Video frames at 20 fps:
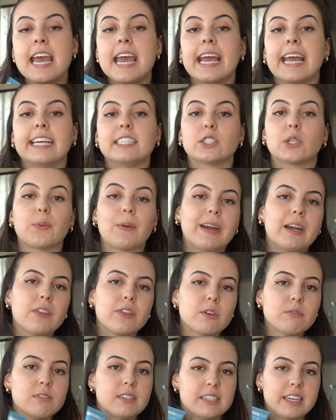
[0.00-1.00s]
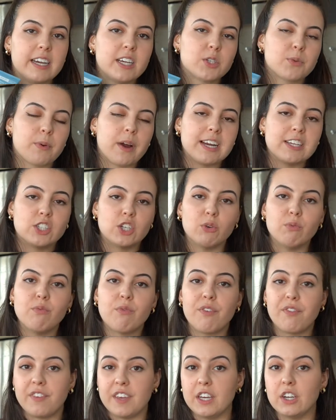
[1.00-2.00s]
is great on those days where I don't
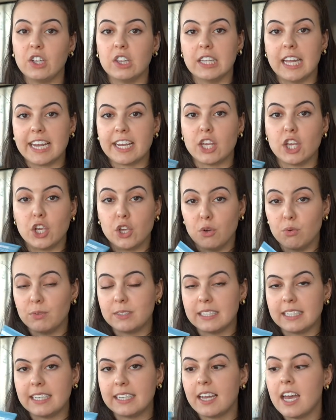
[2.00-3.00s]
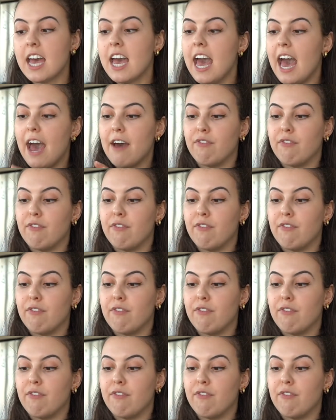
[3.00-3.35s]
feel like using a